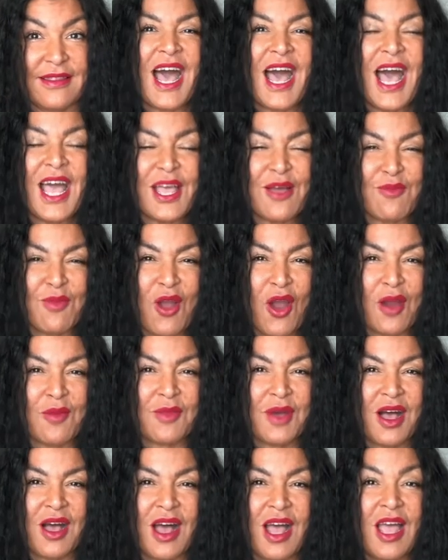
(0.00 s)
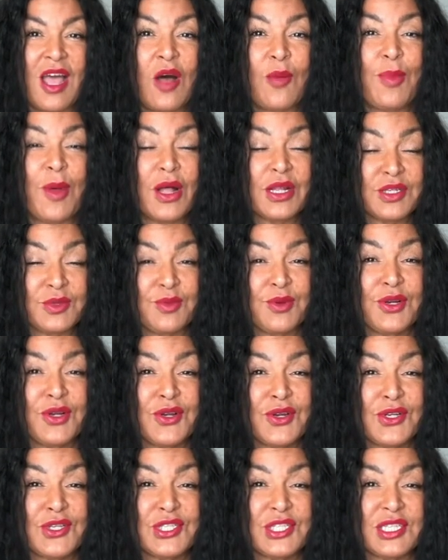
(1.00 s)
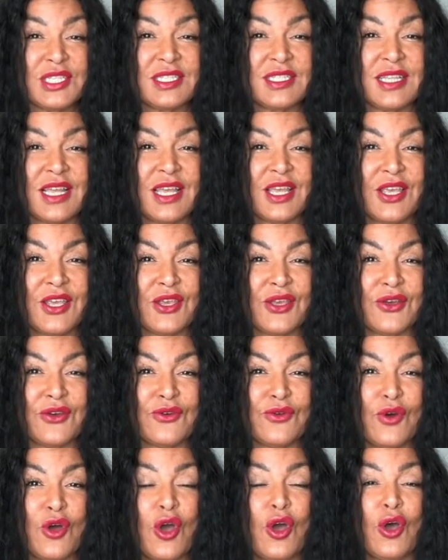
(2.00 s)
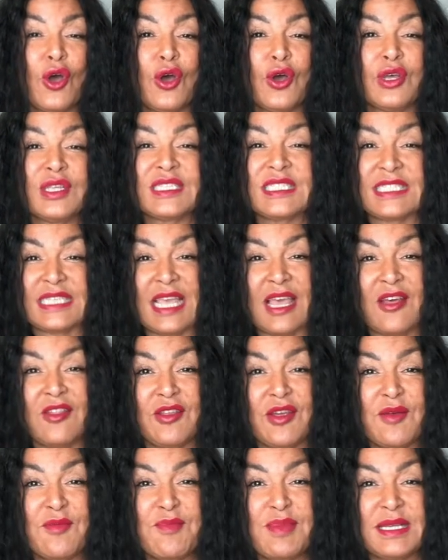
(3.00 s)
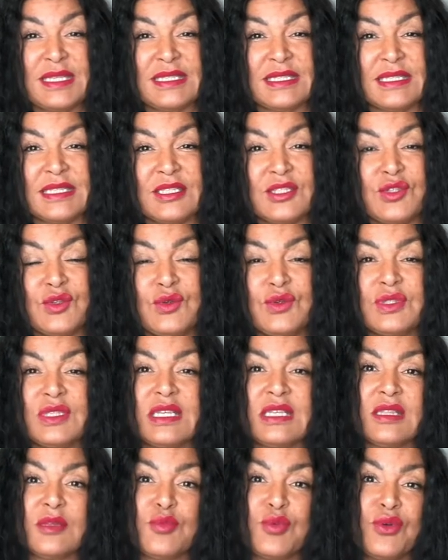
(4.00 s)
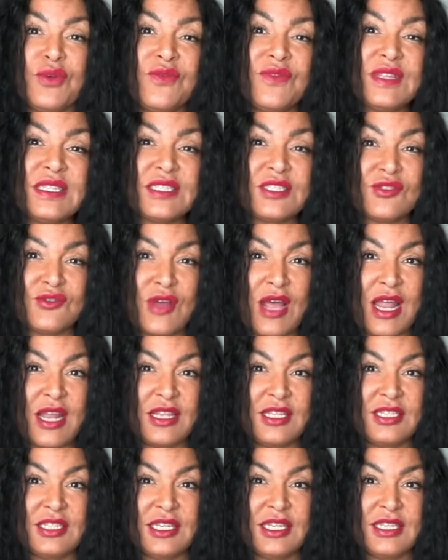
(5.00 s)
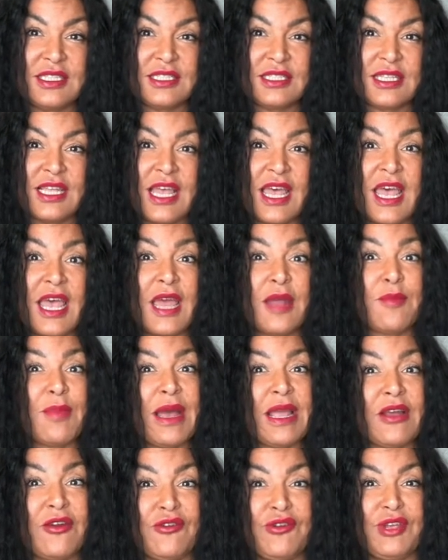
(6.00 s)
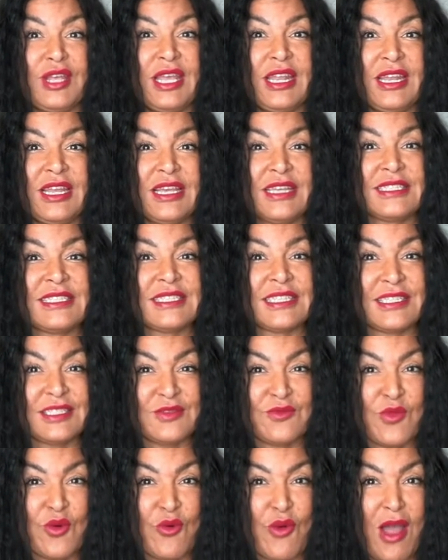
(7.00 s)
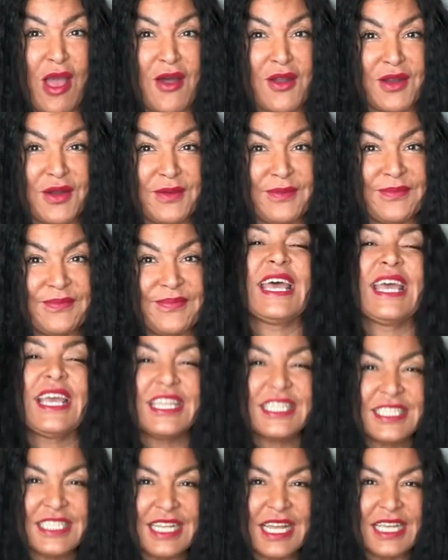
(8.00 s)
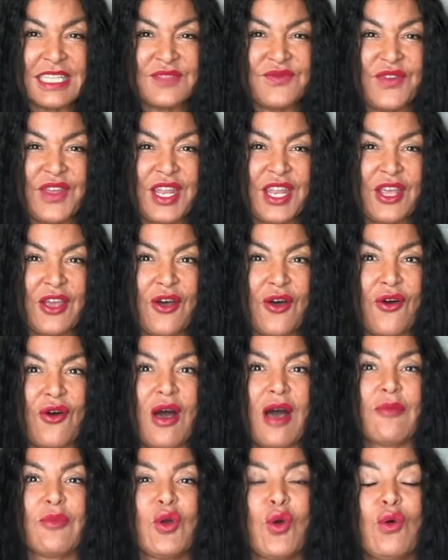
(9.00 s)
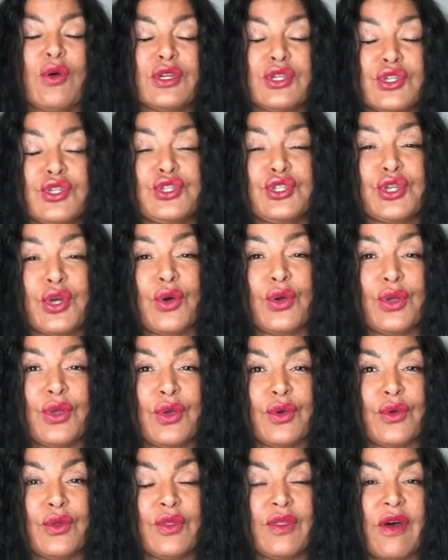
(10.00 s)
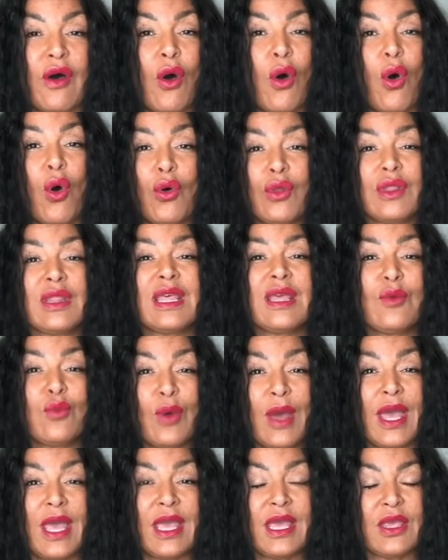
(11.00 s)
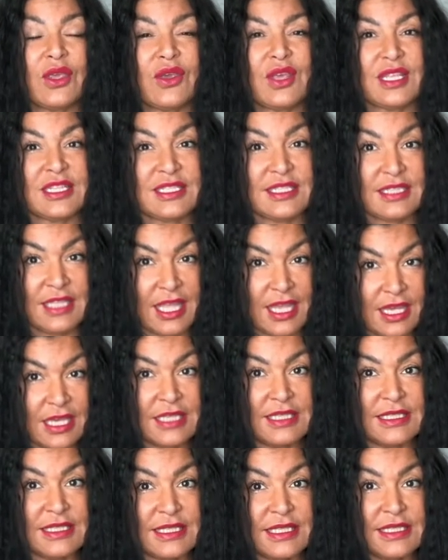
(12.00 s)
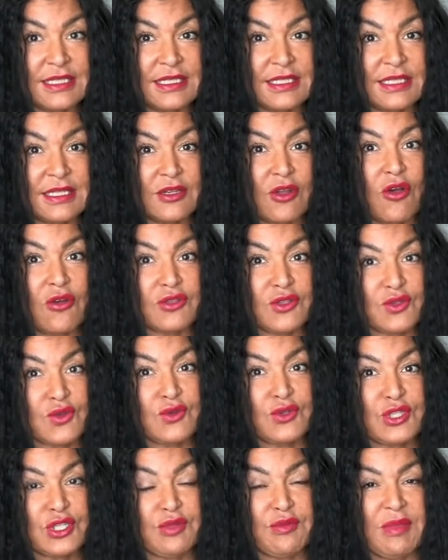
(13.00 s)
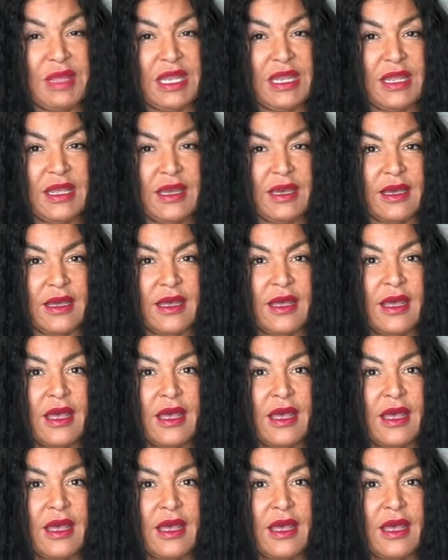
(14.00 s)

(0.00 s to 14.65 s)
Hi, I'm Karma. I help entrepreneurs just like you scale their business using the proven strategies and by creating a system around them. In today's video, I'm going to show you the only way you can stay consistent on social media